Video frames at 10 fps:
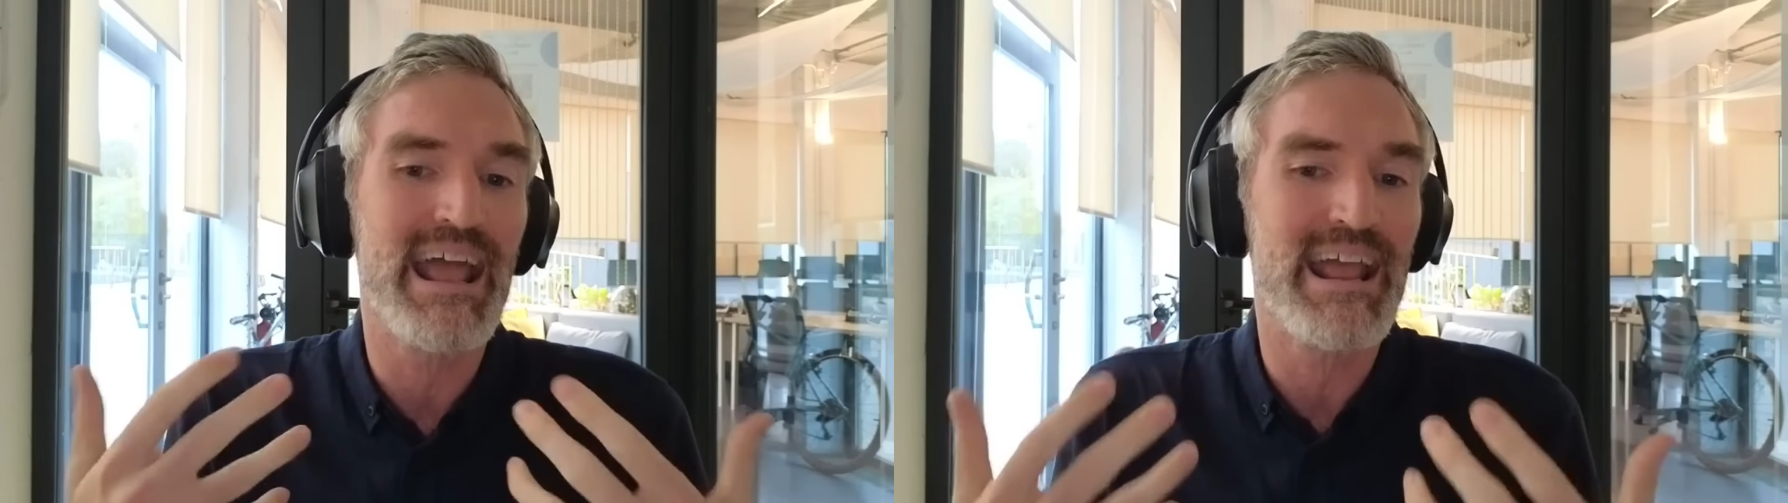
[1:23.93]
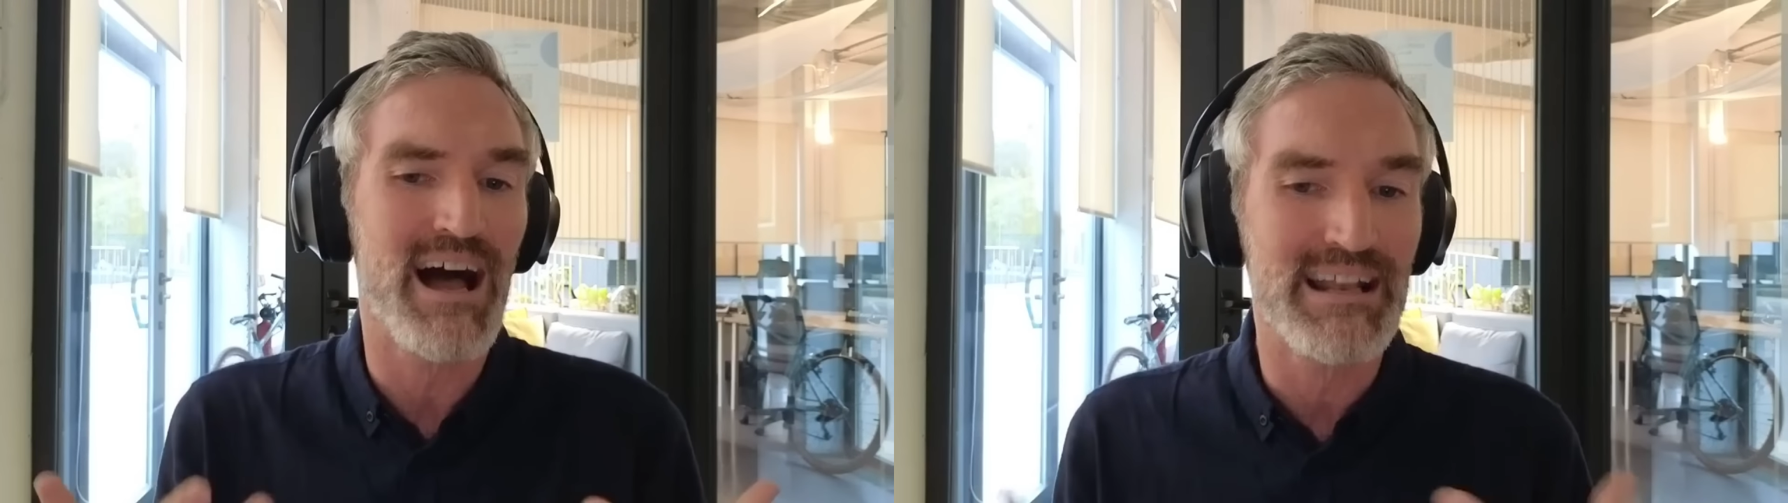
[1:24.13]

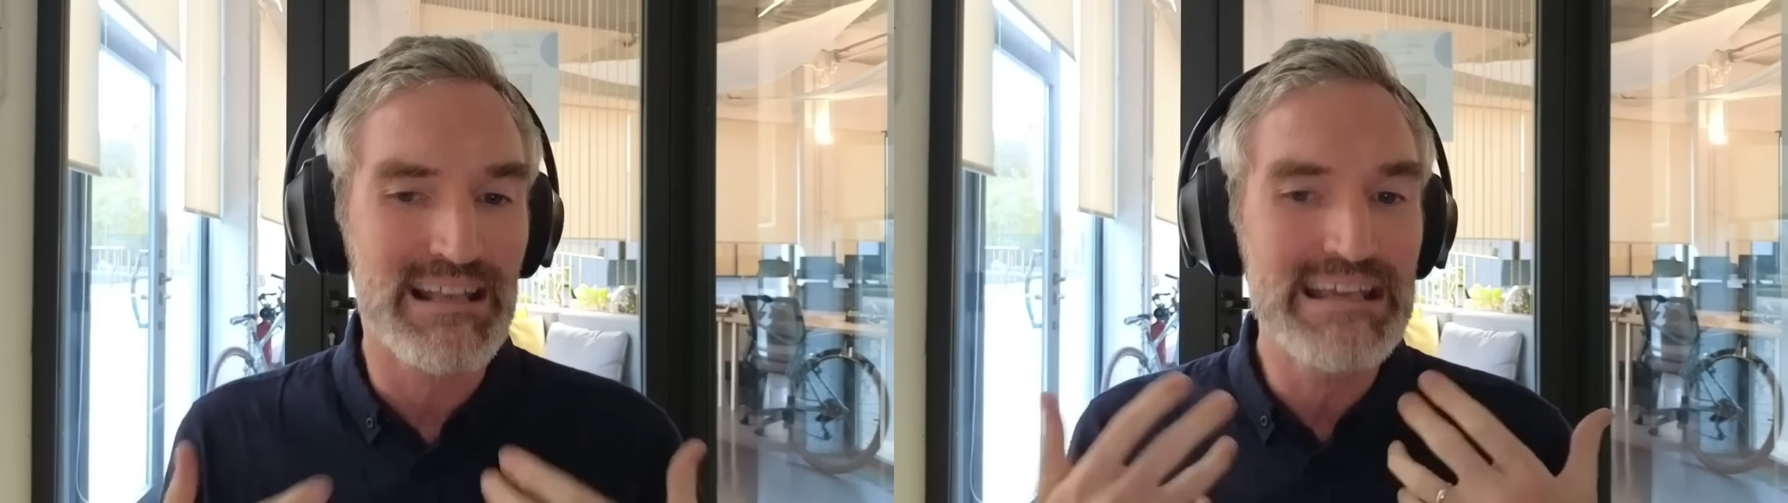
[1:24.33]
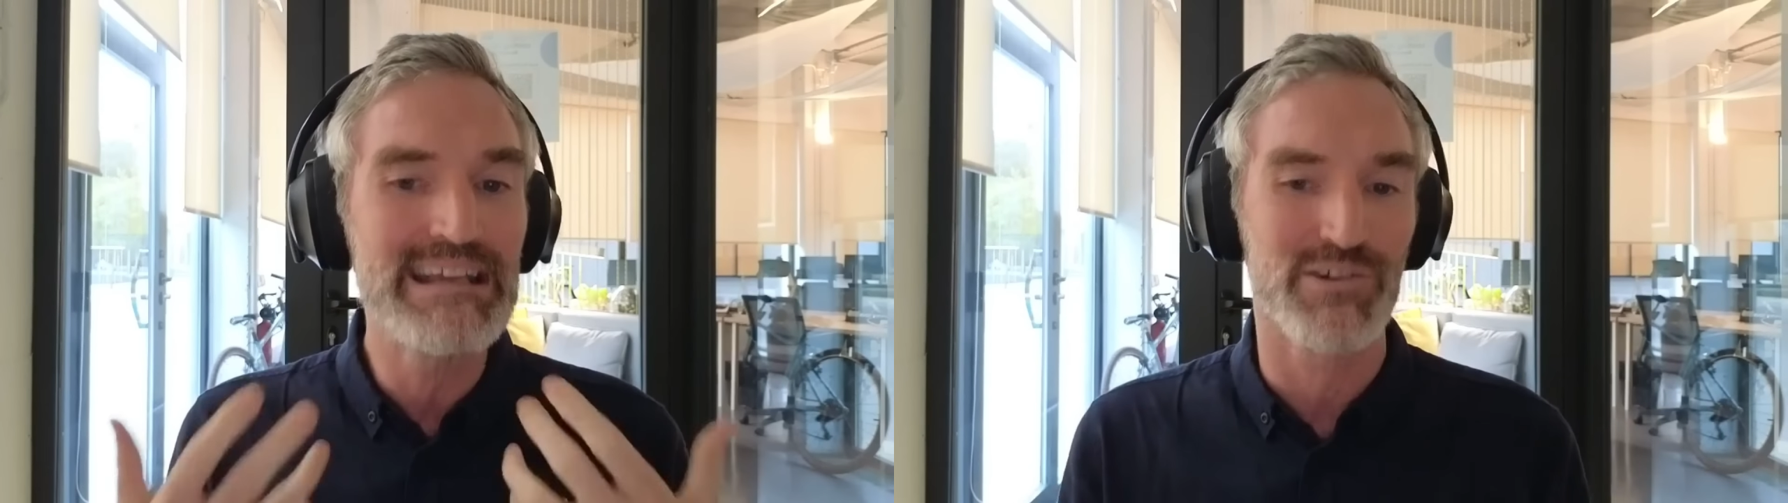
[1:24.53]
AI
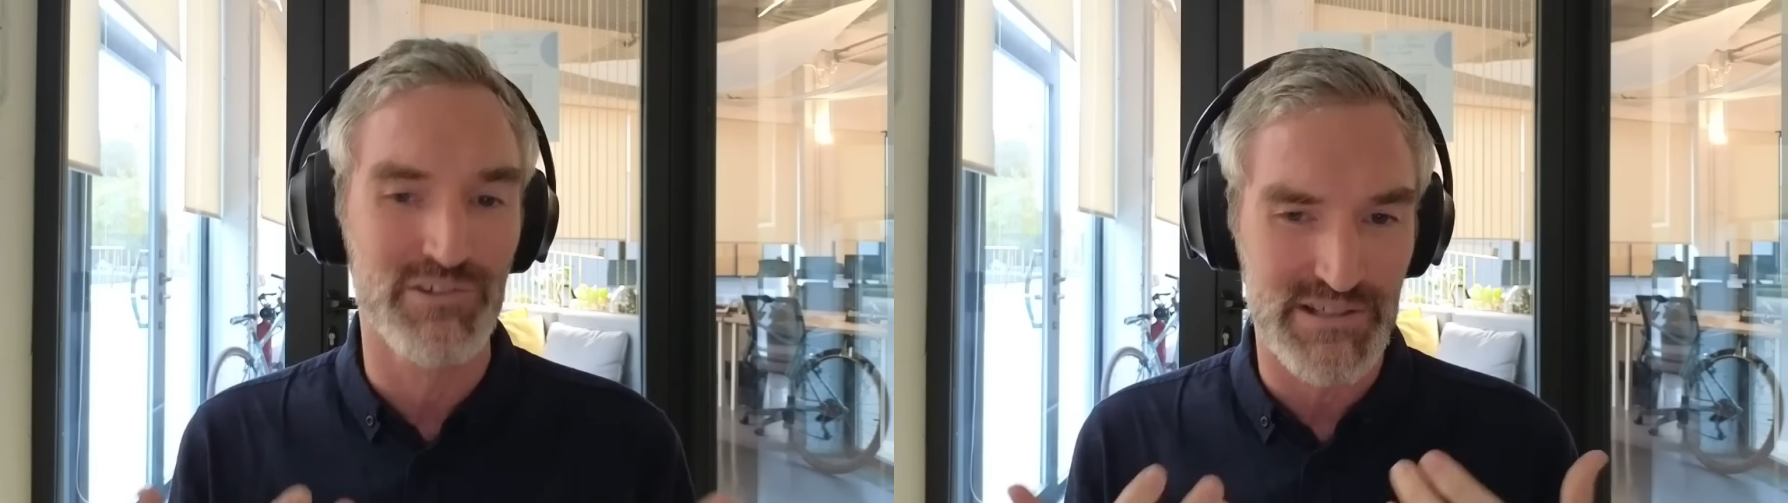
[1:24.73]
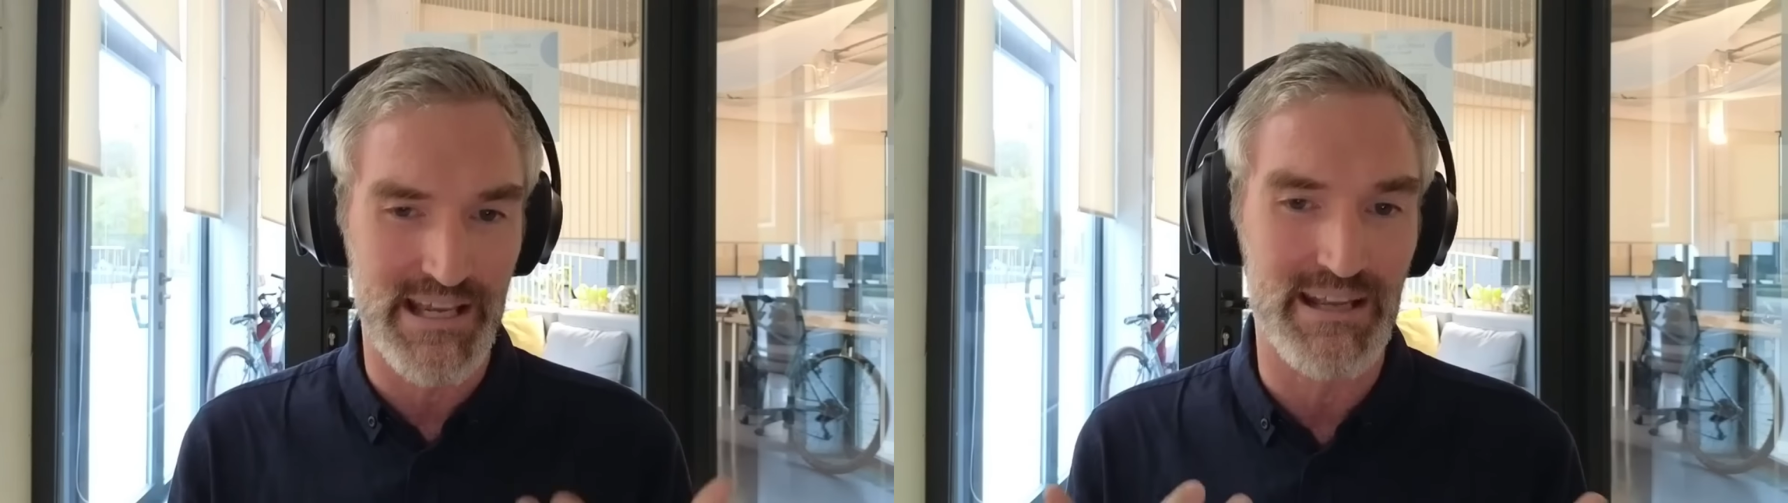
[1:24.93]

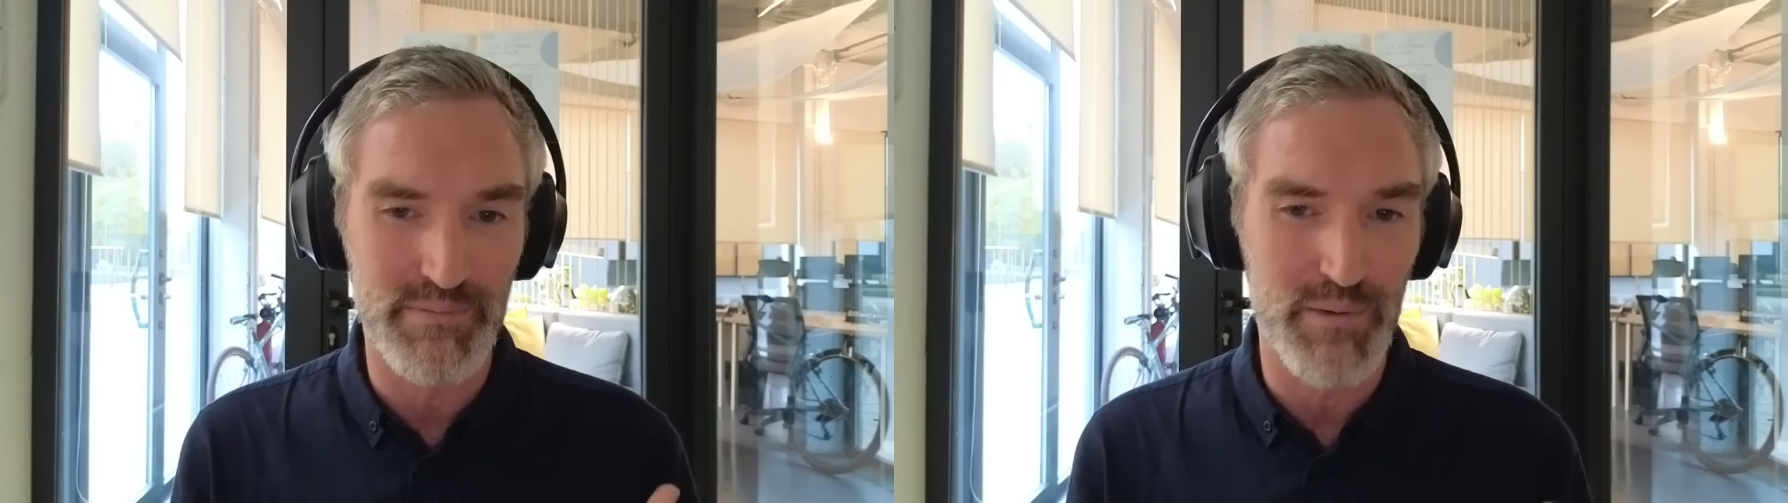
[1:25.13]
legal team,